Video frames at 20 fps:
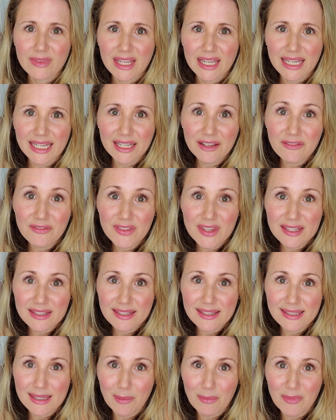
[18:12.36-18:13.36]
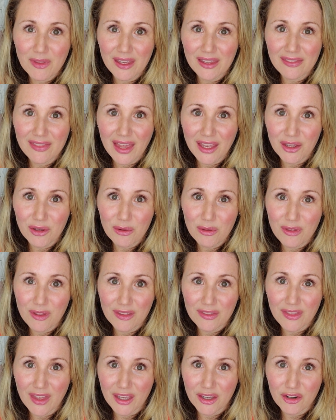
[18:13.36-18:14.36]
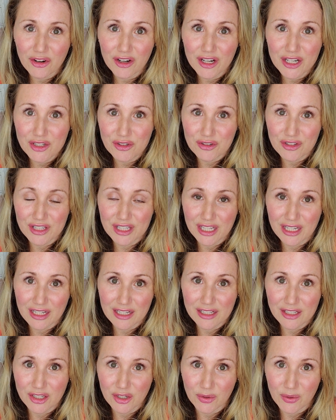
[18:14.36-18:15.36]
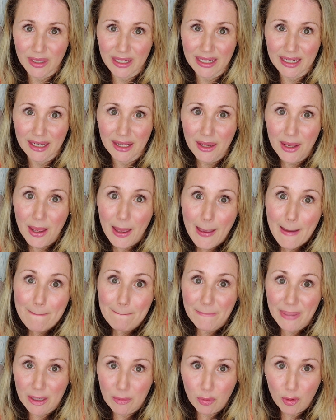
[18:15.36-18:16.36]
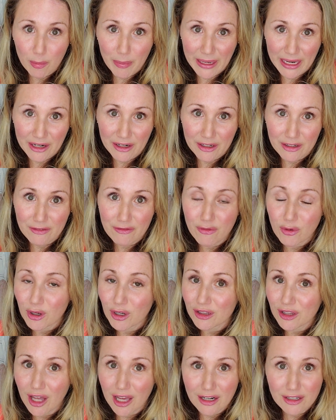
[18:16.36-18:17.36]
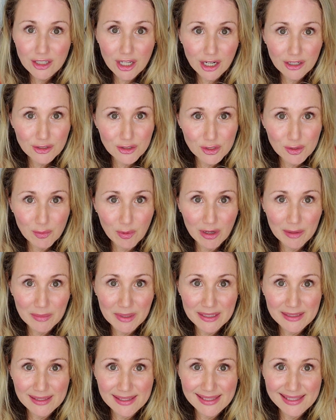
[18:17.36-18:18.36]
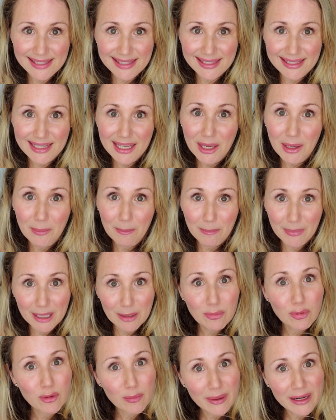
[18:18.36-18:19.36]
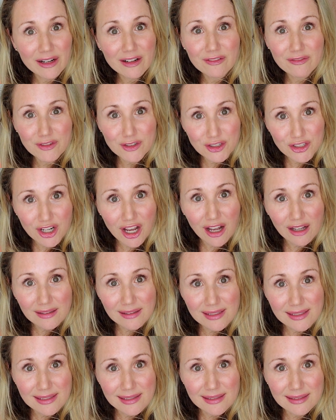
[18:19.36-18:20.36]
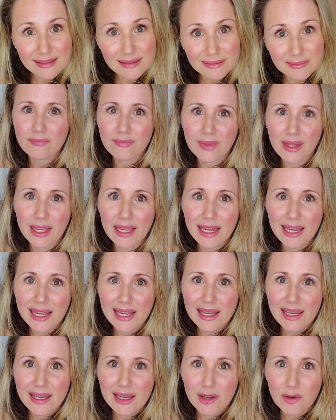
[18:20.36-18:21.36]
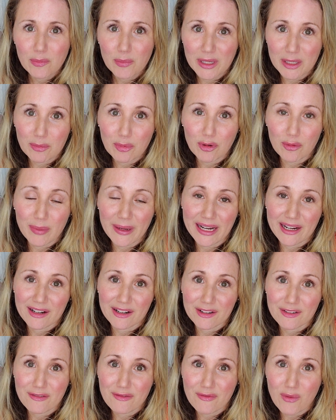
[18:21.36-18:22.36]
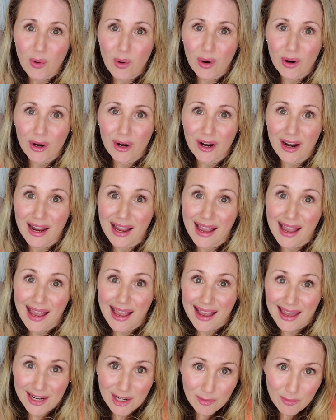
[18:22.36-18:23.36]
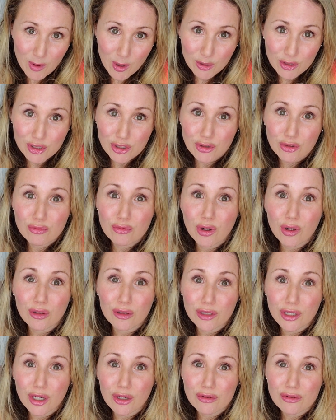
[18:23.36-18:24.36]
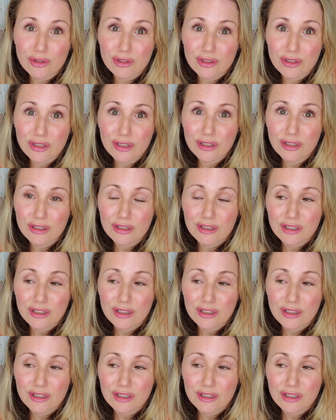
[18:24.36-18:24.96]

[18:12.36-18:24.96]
If this is something that you think that you're interested in doing, be prepared for a lot of doctor's appointments, be prepared for shots, be prepared for an emotional roller coaster,